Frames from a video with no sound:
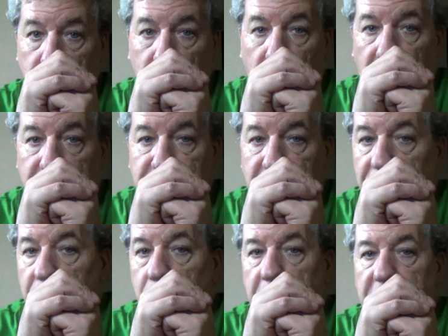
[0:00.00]
I've
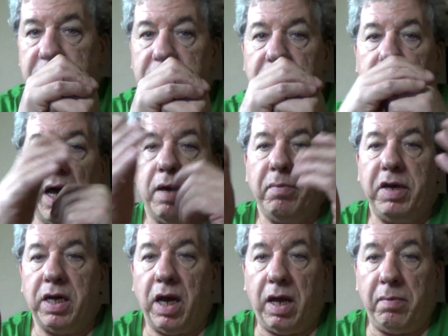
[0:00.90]
never risked it. I
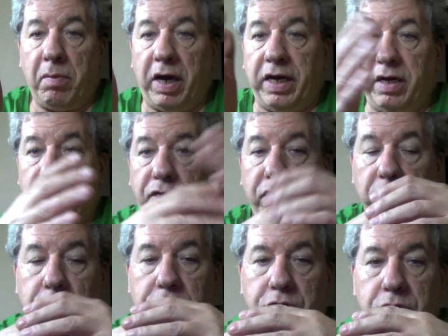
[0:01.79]
mean, I might in
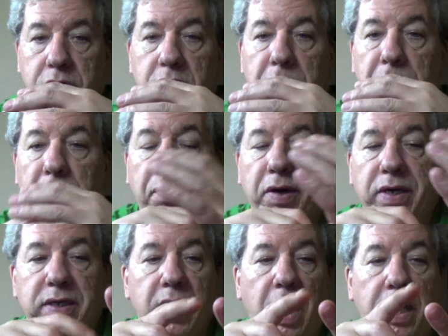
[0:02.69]
future,
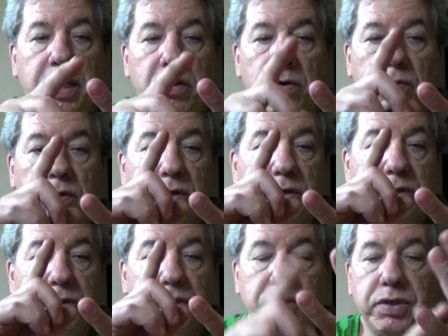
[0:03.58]
but I know
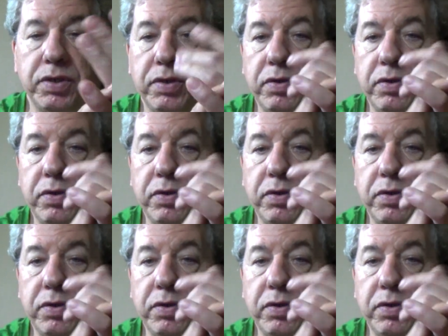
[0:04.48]
there's